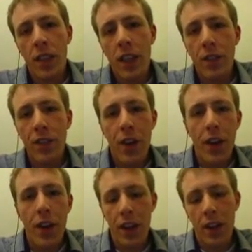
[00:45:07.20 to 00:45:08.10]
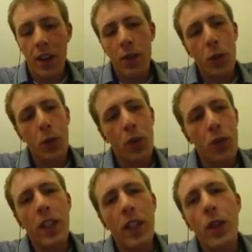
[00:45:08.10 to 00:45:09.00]
very cool to
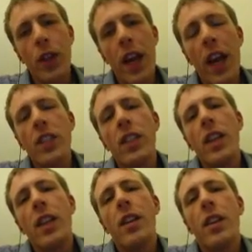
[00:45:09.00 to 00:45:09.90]
see that you can actually